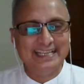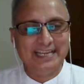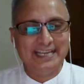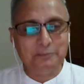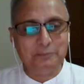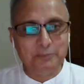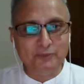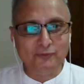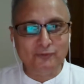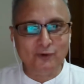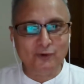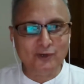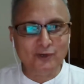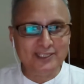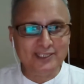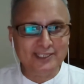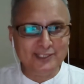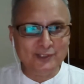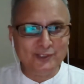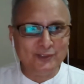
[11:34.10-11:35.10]
And before
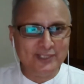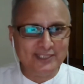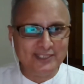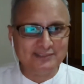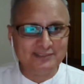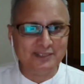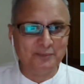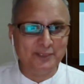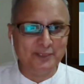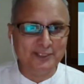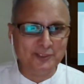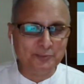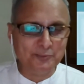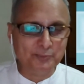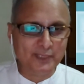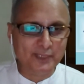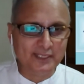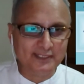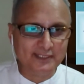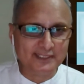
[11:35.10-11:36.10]
reading, you need somebody to
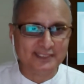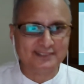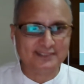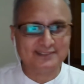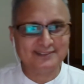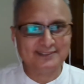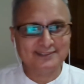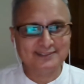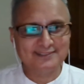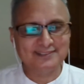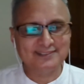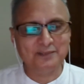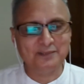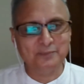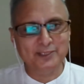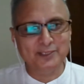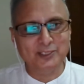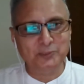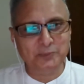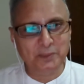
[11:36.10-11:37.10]
print it,
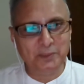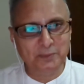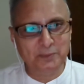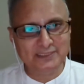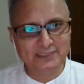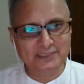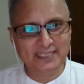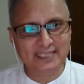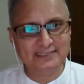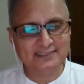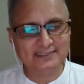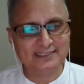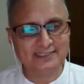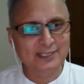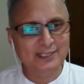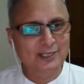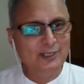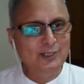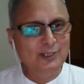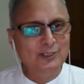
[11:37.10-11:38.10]
somebody to publicize it.
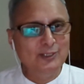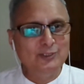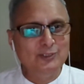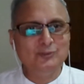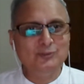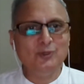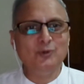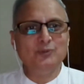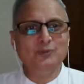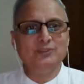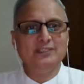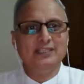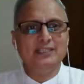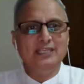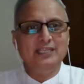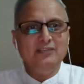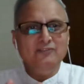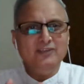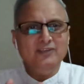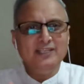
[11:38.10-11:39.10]
So
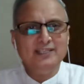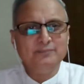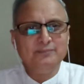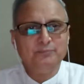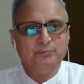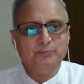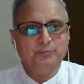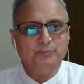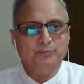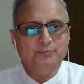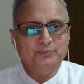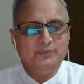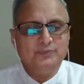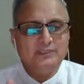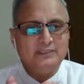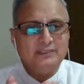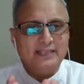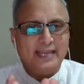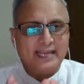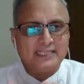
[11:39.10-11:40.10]
even a
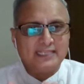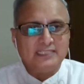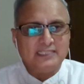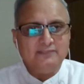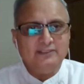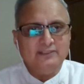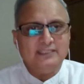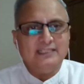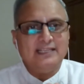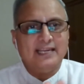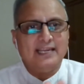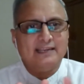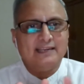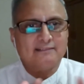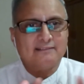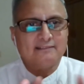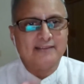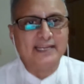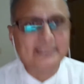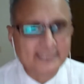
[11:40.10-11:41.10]
activity like
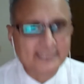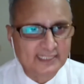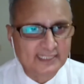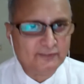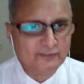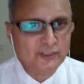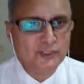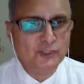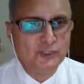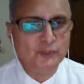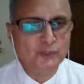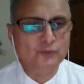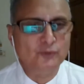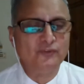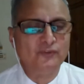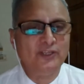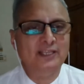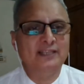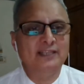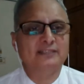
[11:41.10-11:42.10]
writing which you
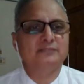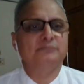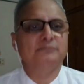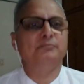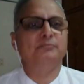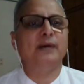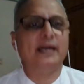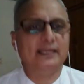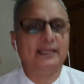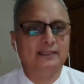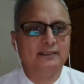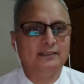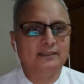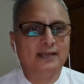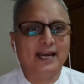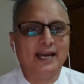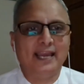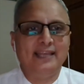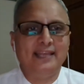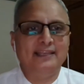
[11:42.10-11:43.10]
feel it's mine
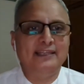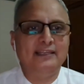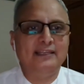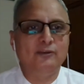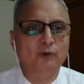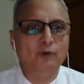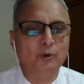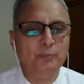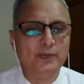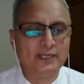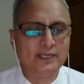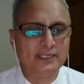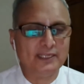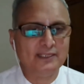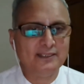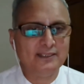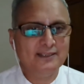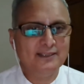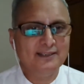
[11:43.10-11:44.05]
i need nobody